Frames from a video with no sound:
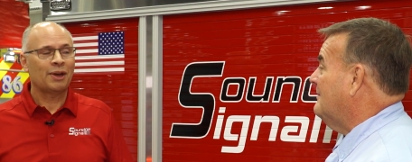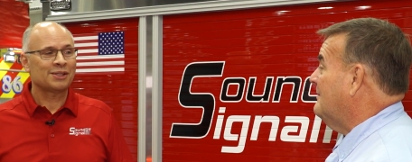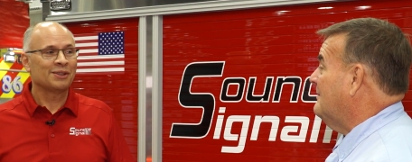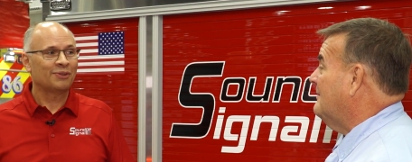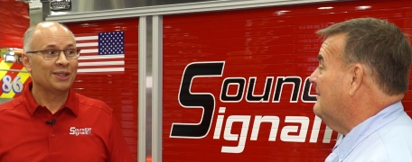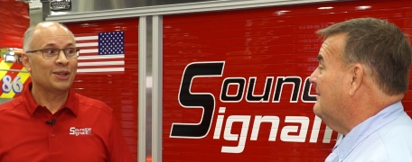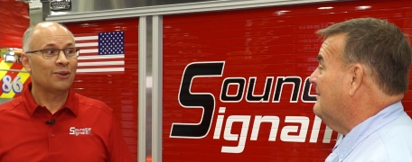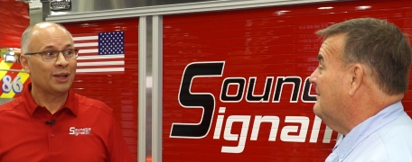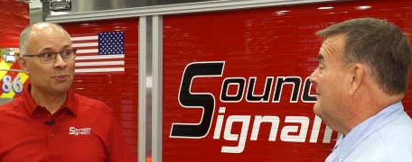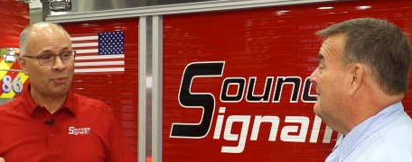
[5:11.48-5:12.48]
Speaker 1: best if we
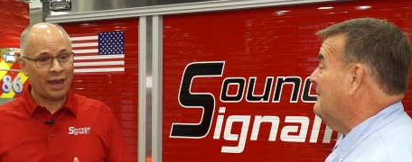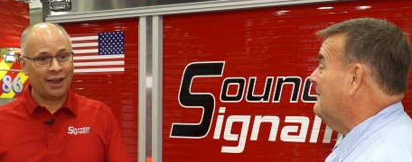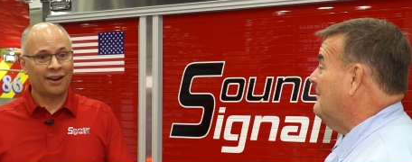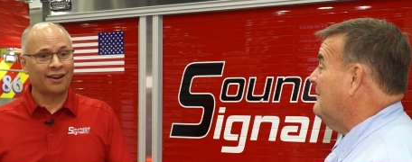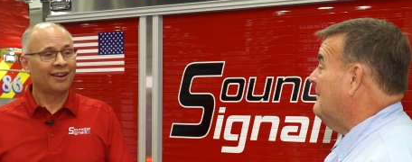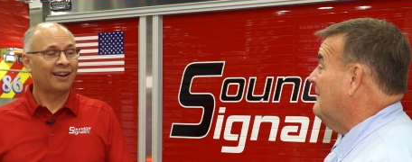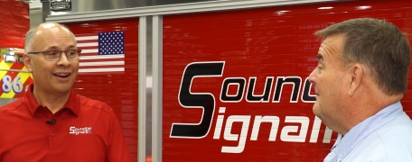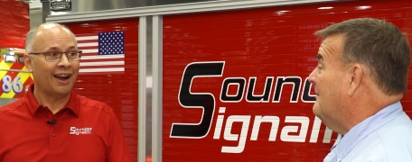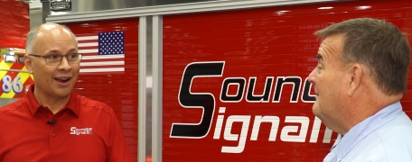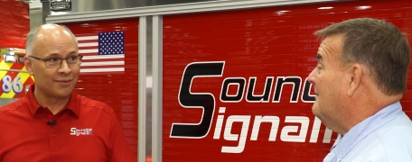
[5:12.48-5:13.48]
don't impair
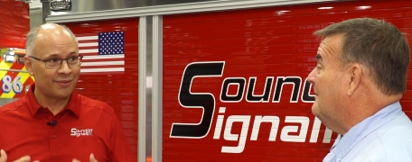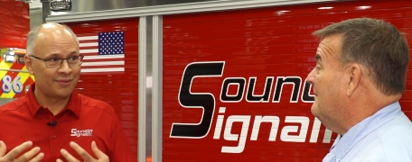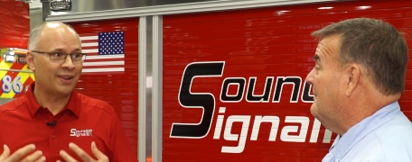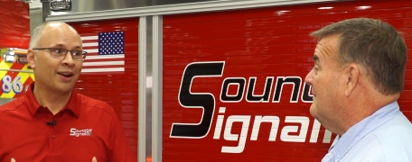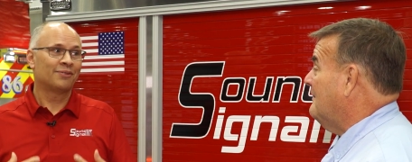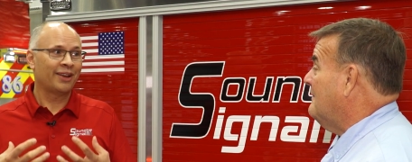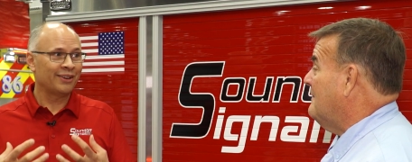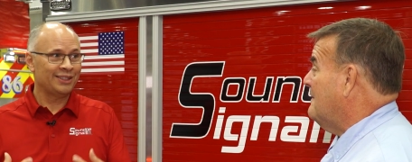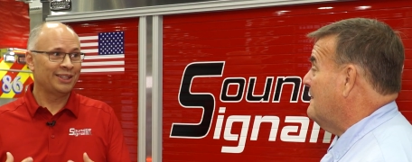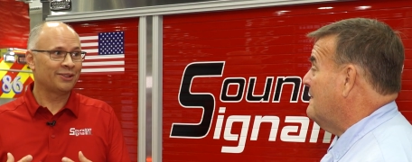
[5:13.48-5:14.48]
our
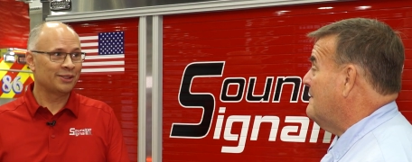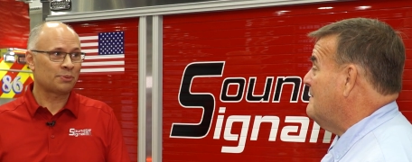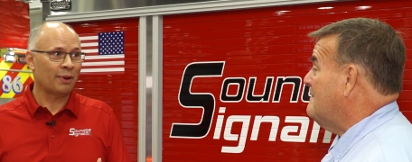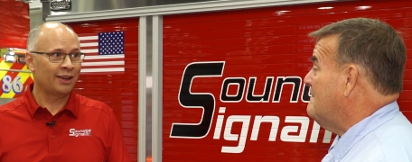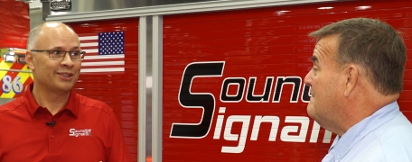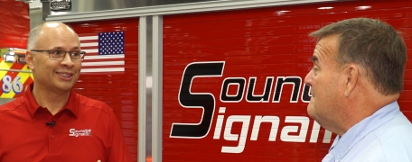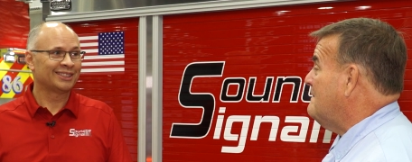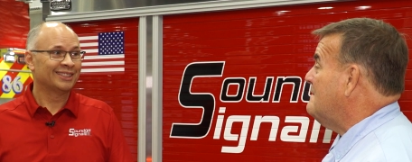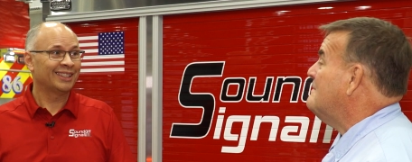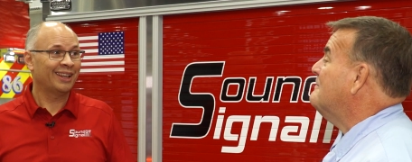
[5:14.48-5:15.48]
very dear responders,
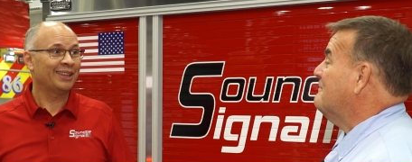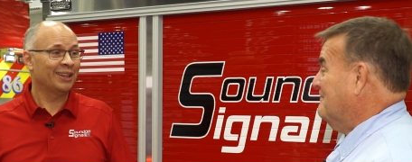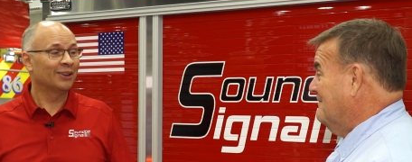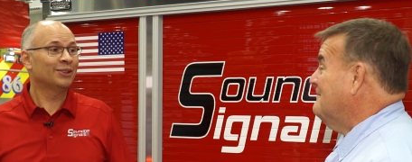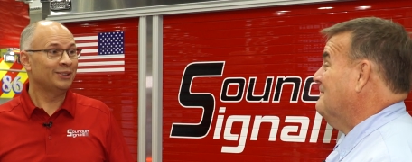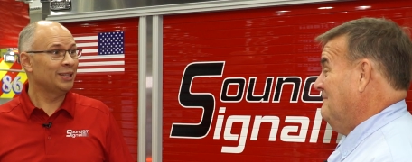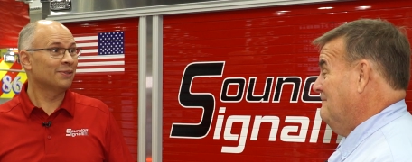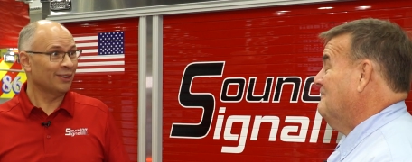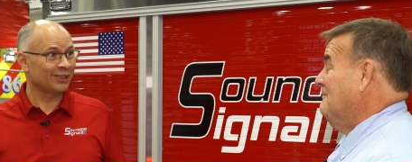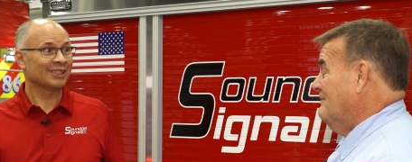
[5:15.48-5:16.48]
you know, who need to
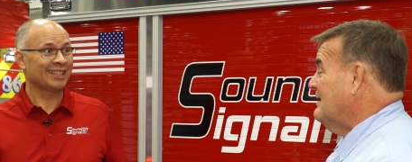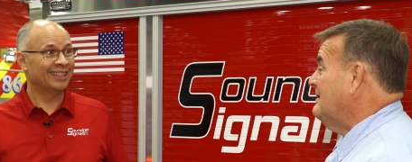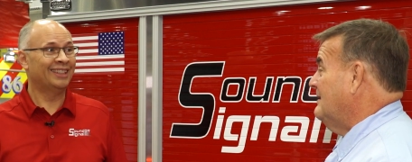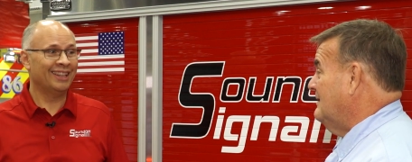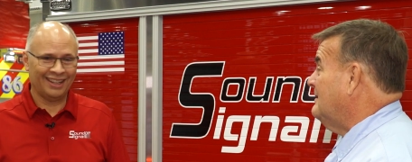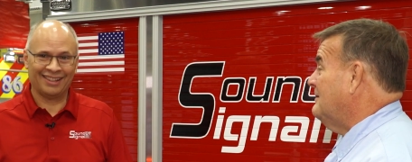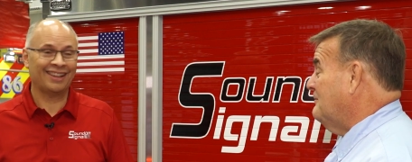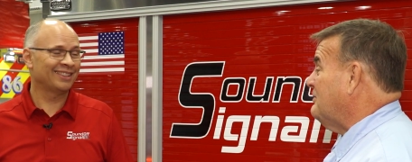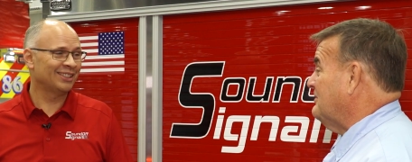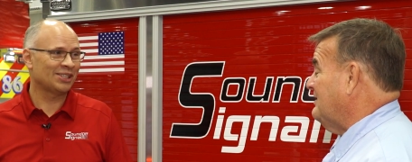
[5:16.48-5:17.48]
focus on
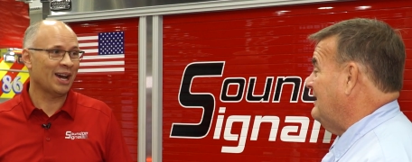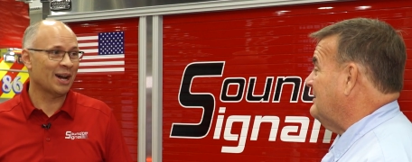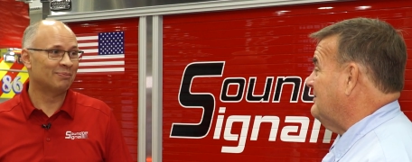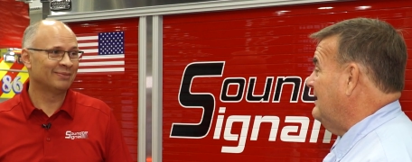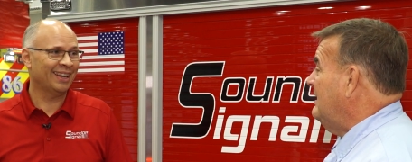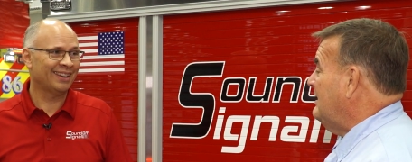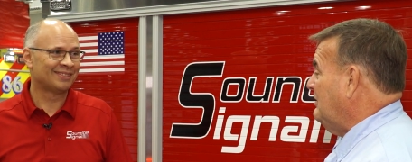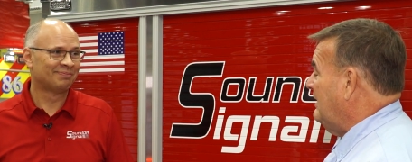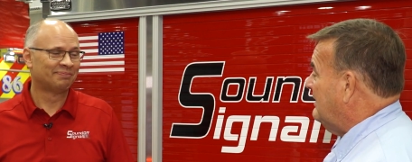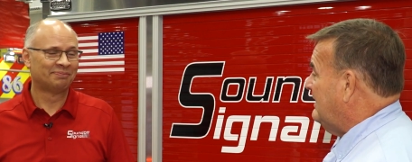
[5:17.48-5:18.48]
Speaker 2: their job. Yeah.
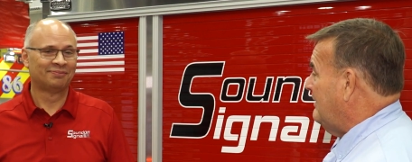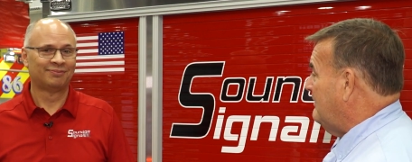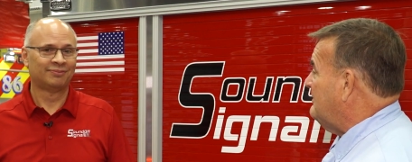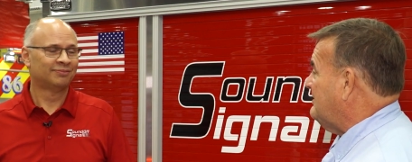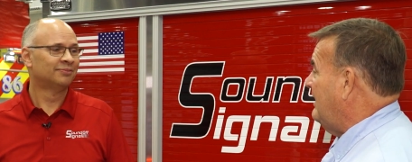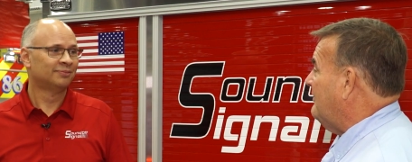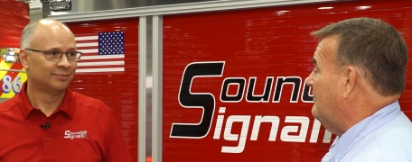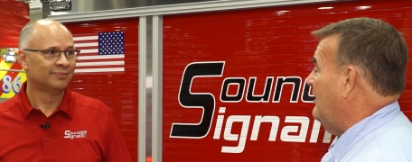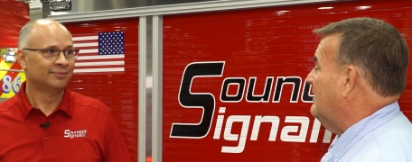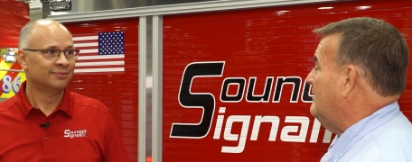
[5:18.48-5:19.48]
You need to keep them safe
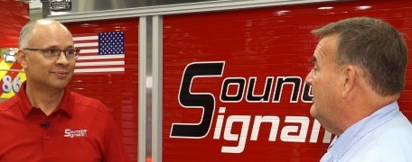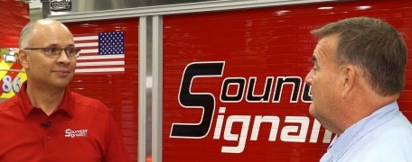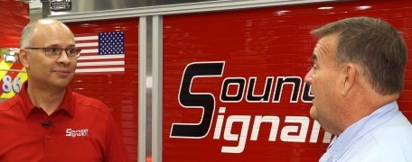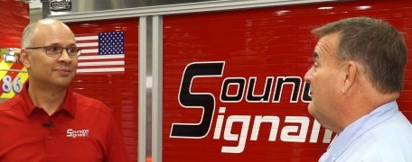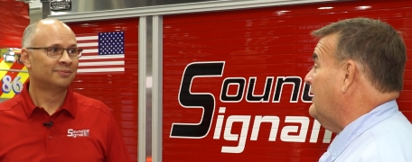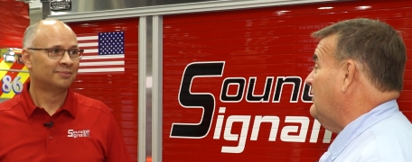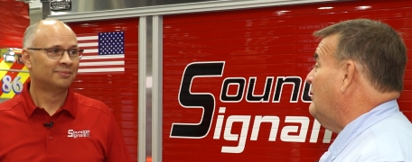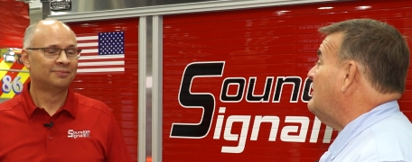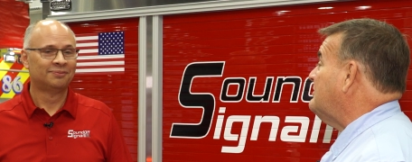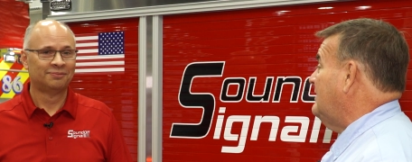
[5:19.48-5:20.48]
from oncoming traffic, and you
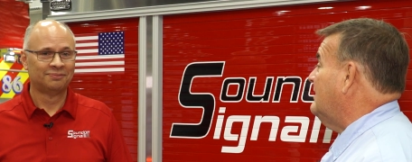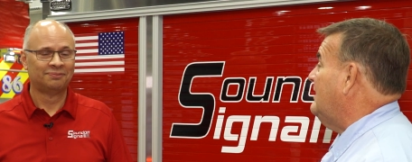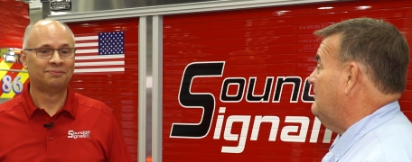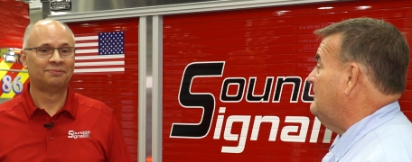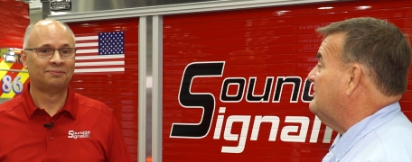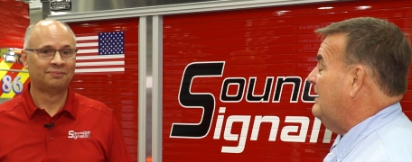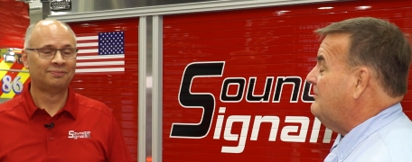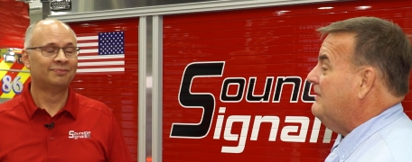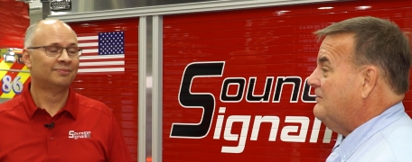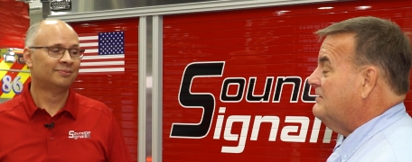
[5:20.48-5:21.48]
also need to keep them
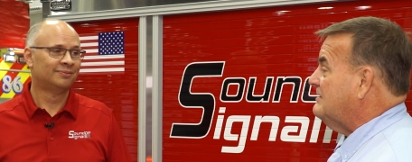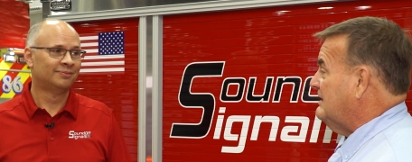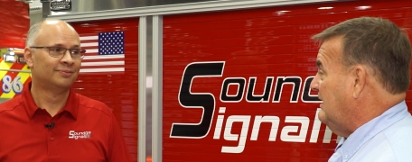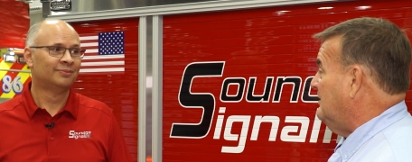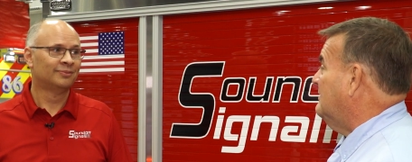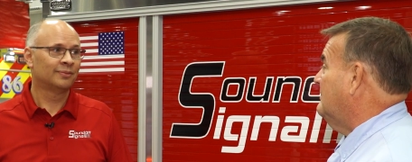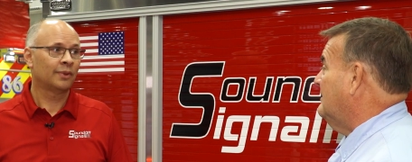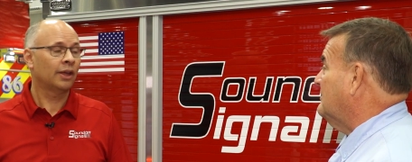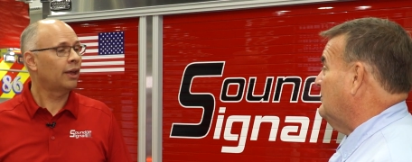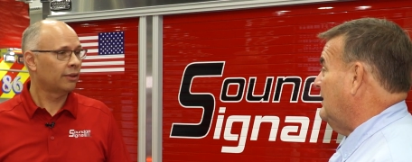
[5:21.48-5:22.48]
safe at the scene
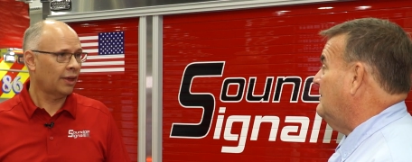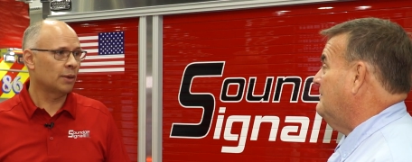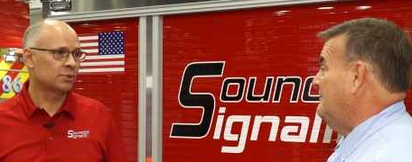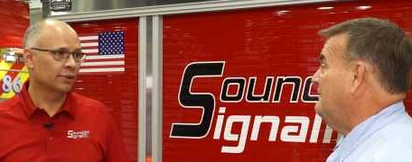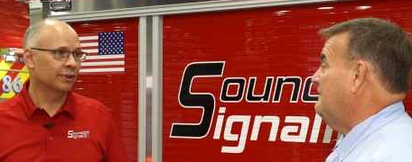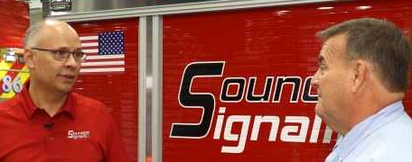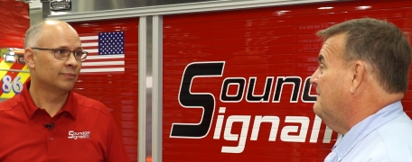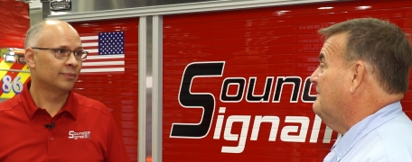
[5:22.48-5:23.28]
as well. Absolutely,